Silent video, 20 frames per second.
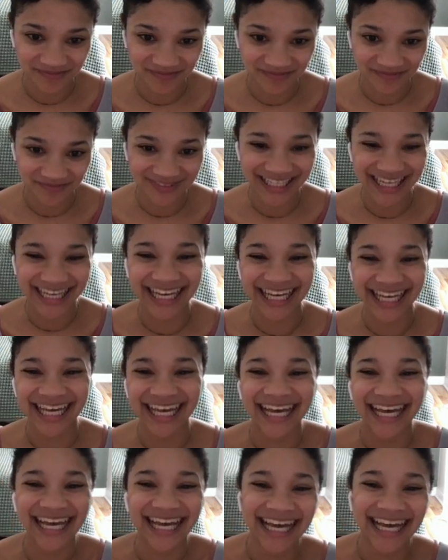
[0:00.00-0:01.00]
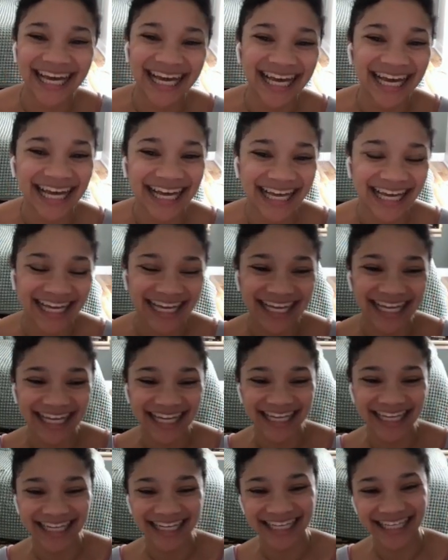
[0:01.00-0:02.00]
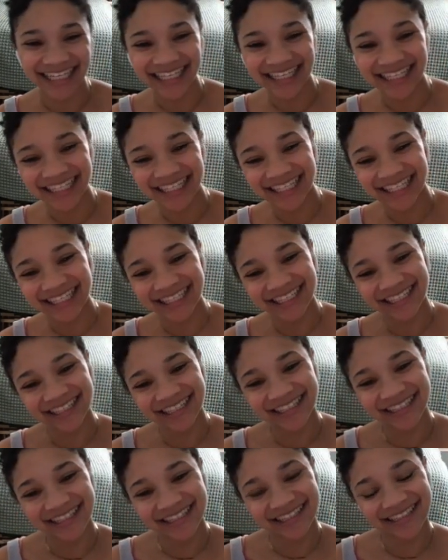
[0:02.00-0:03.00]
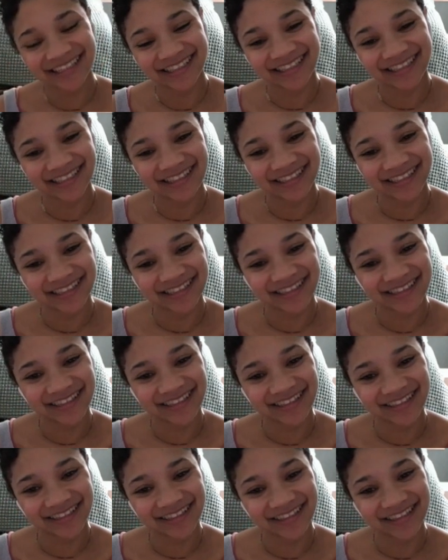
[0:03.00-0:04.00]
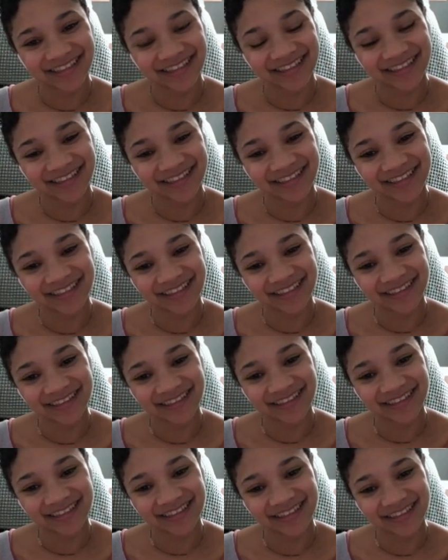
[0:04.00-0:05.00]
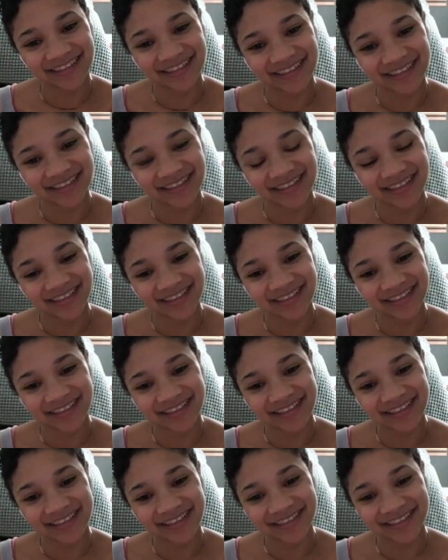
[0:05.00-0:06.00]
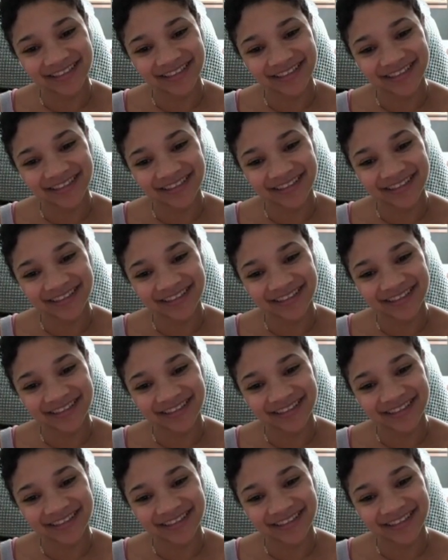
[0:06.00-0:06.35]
This person isn't speaking.